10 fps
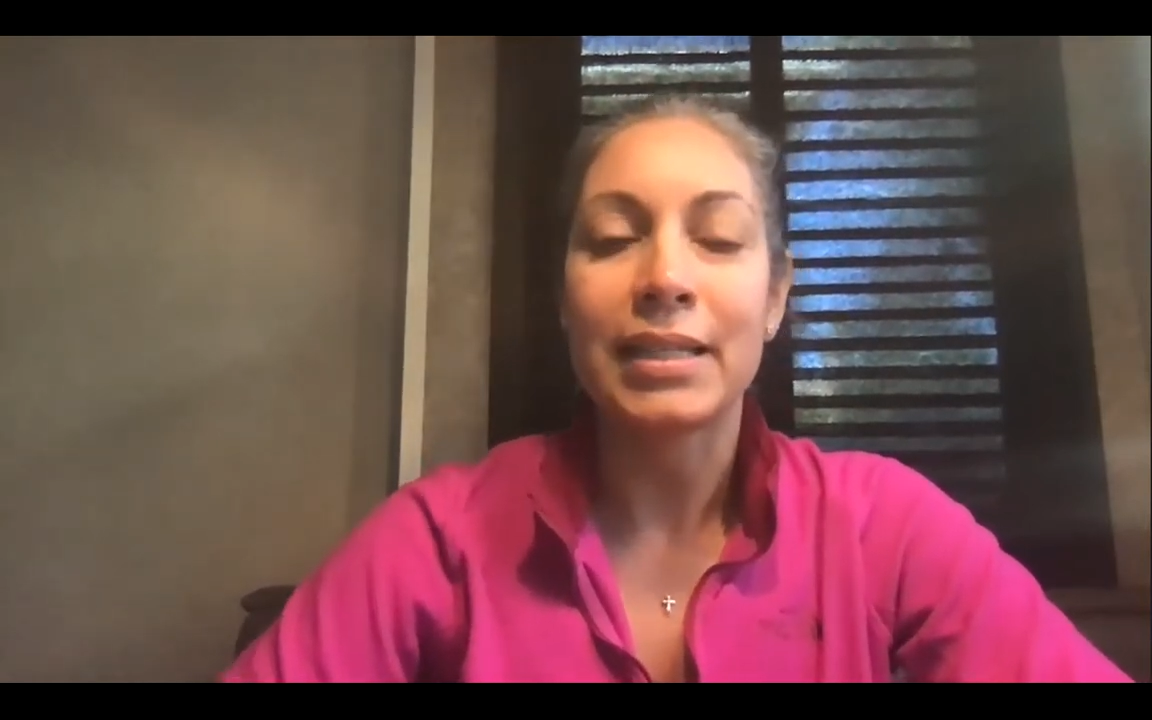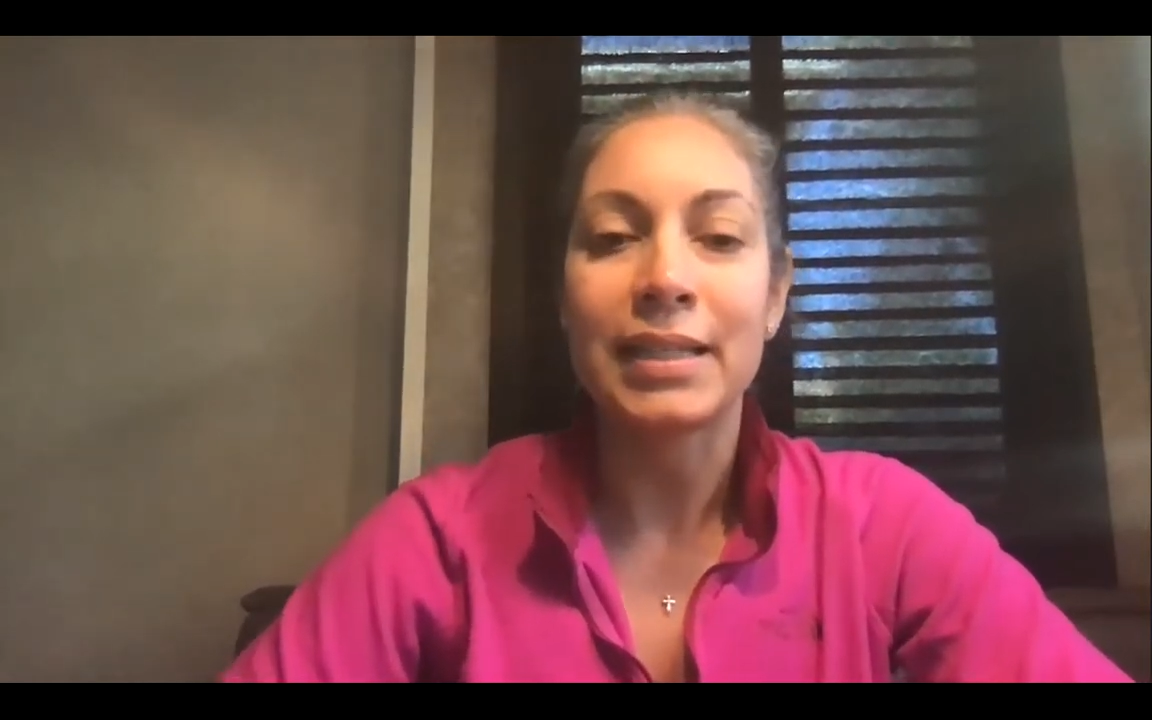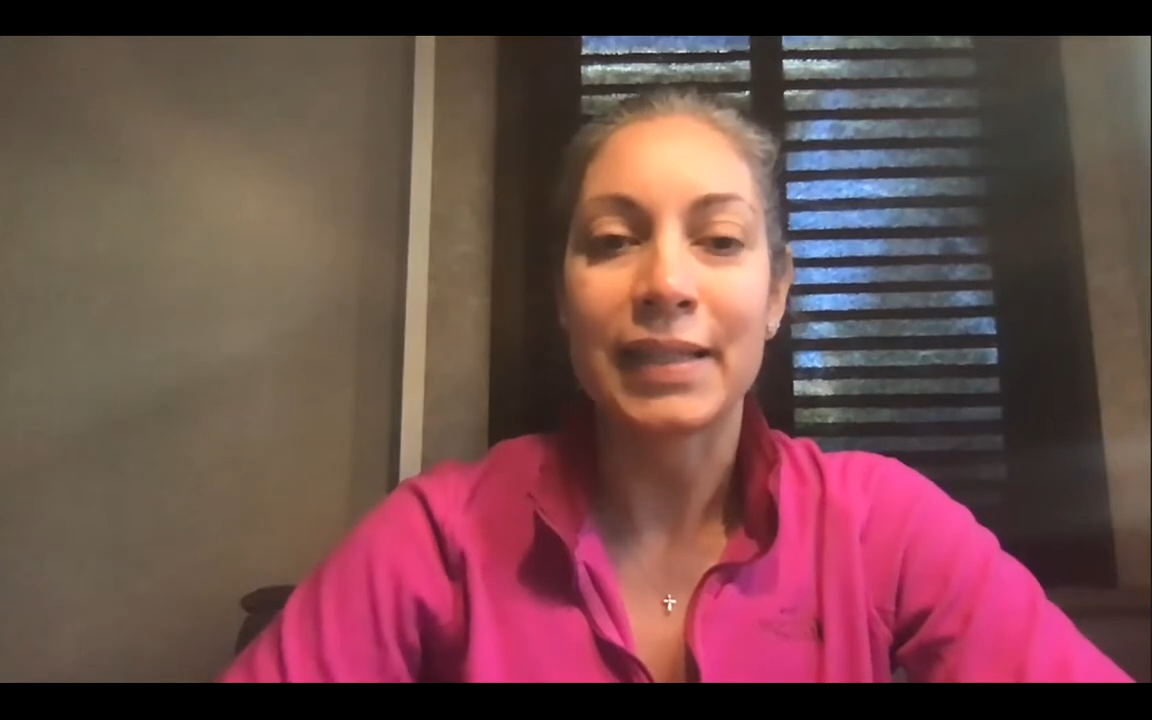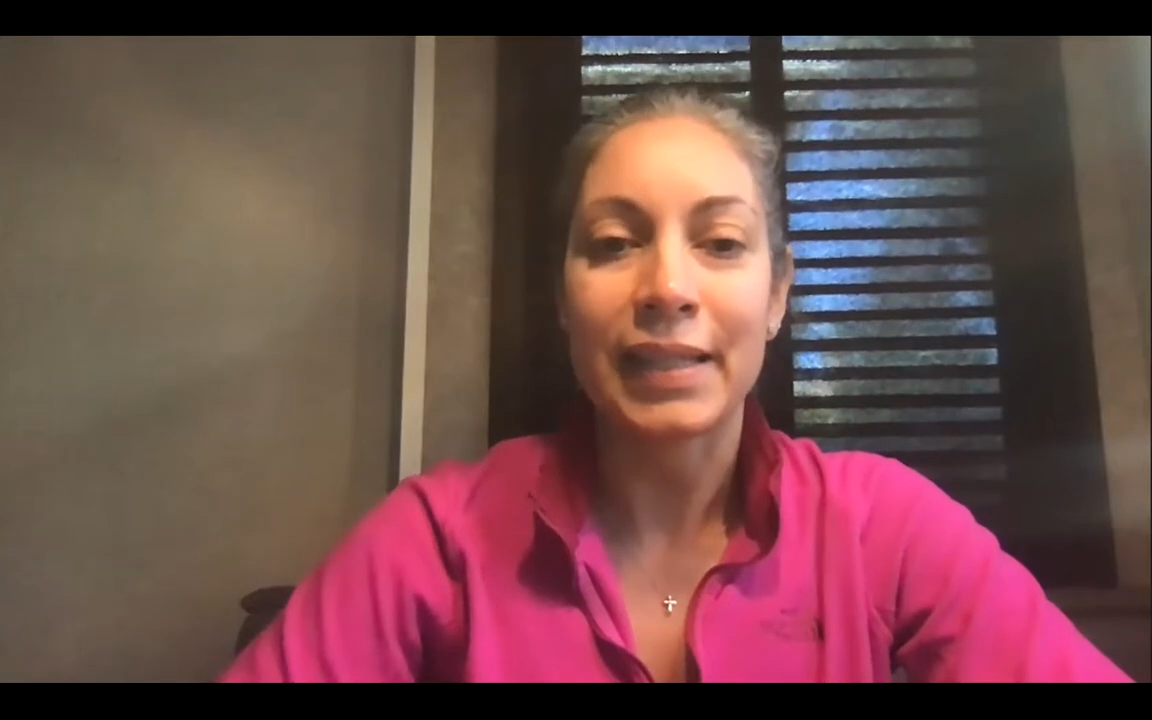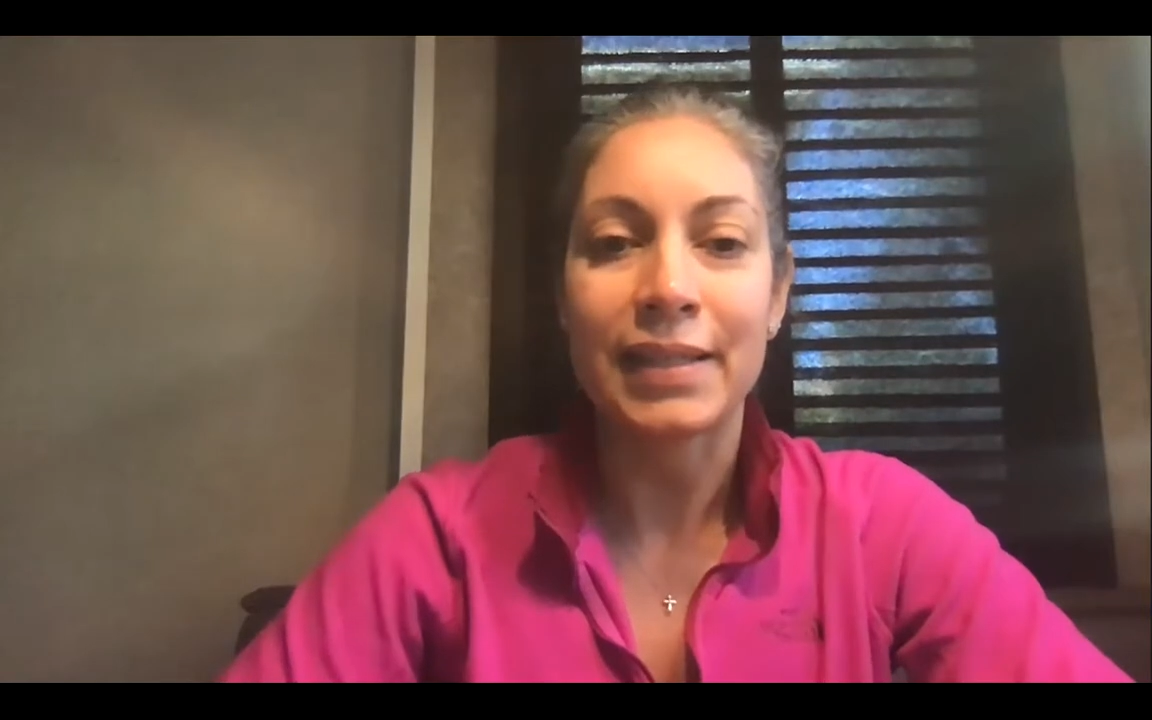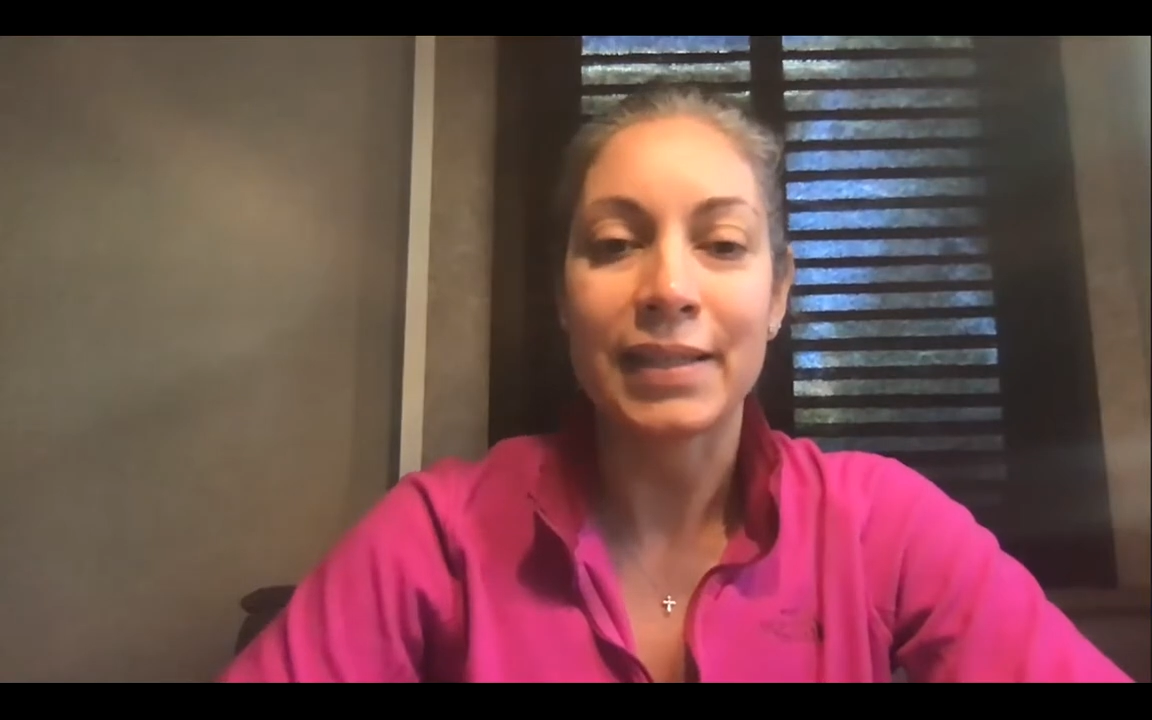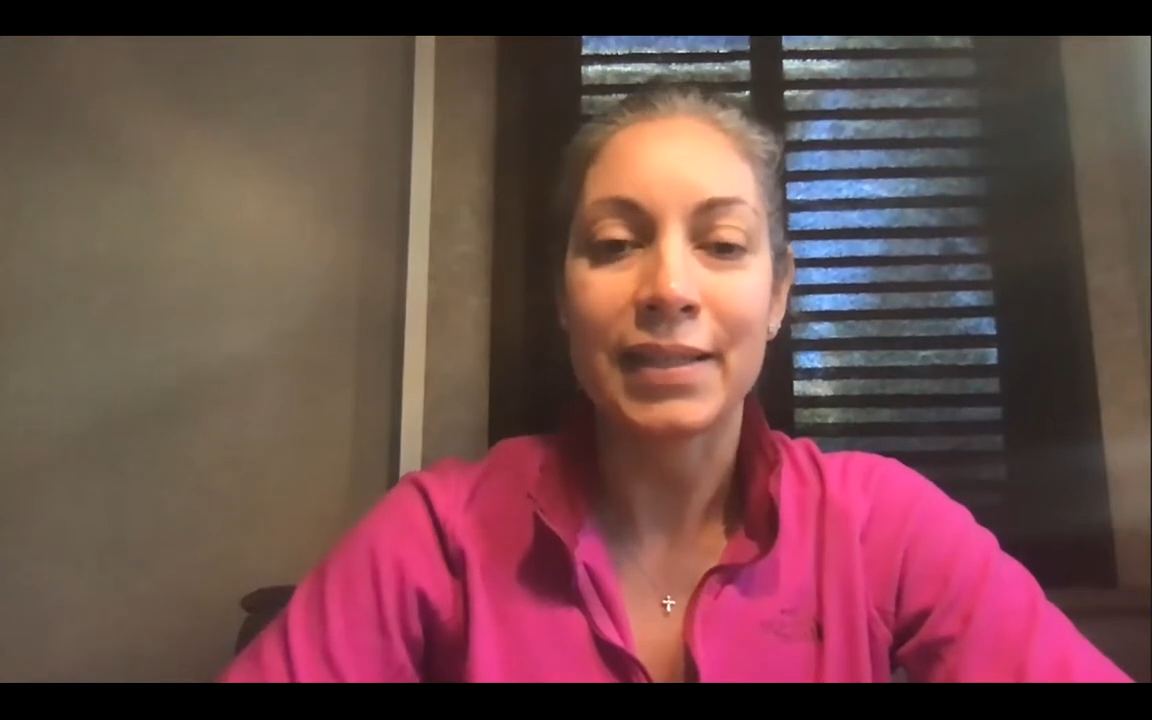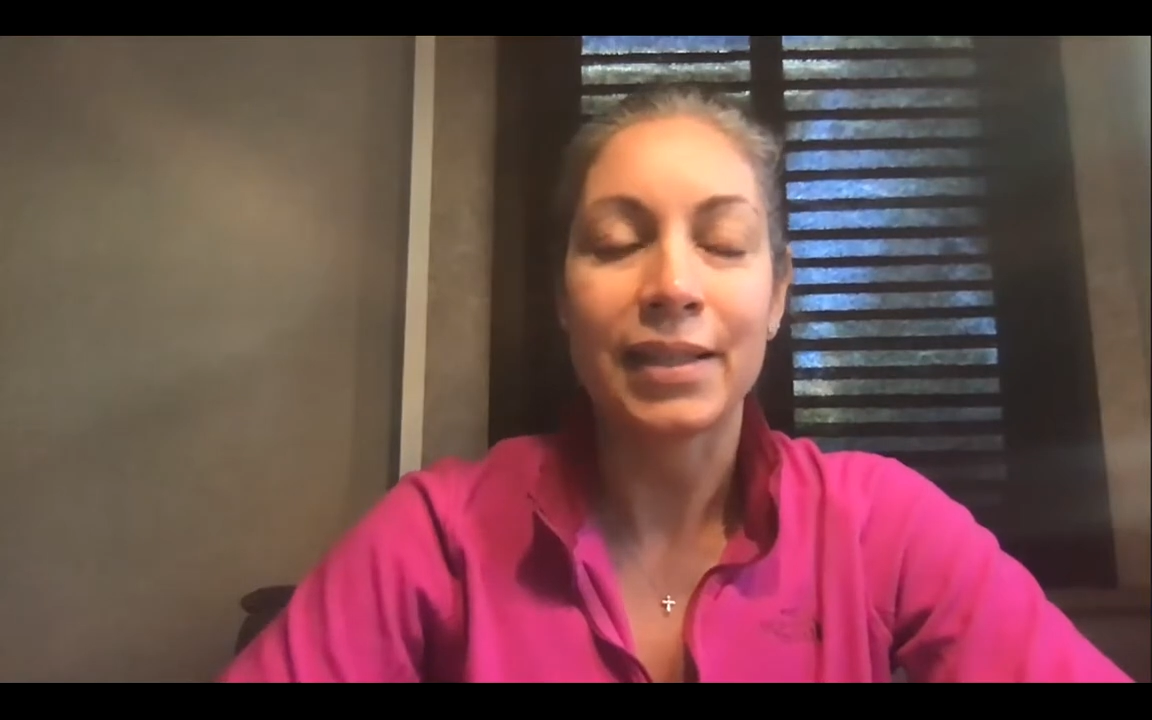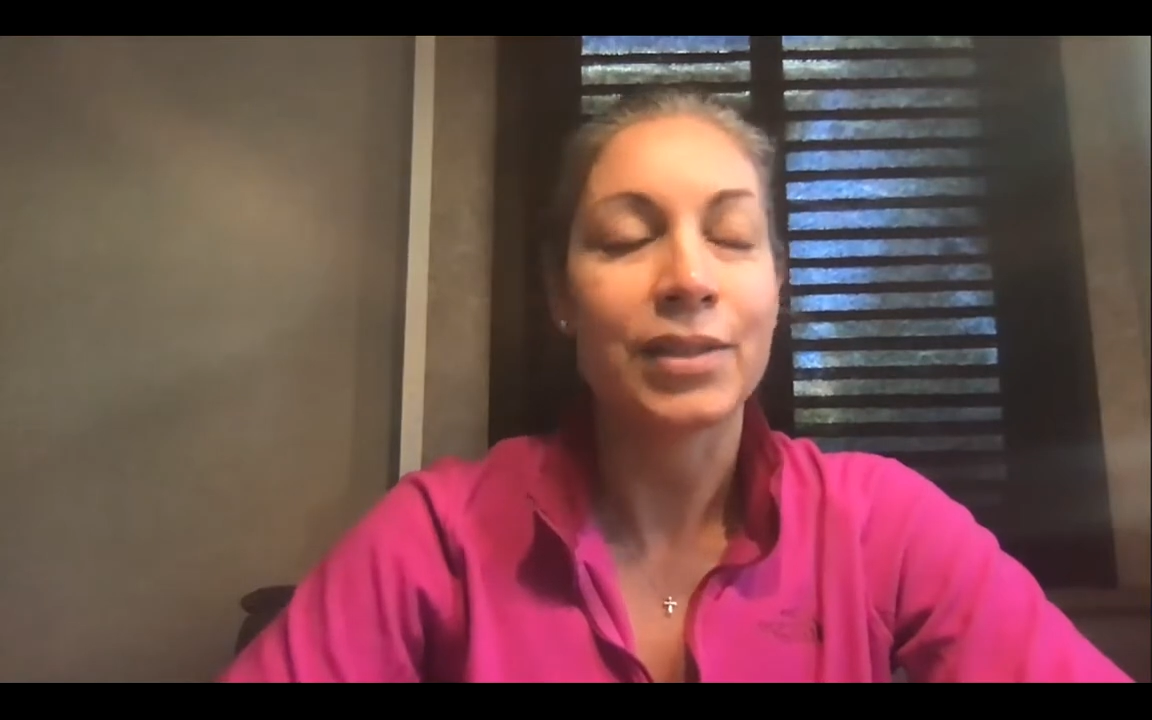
disease,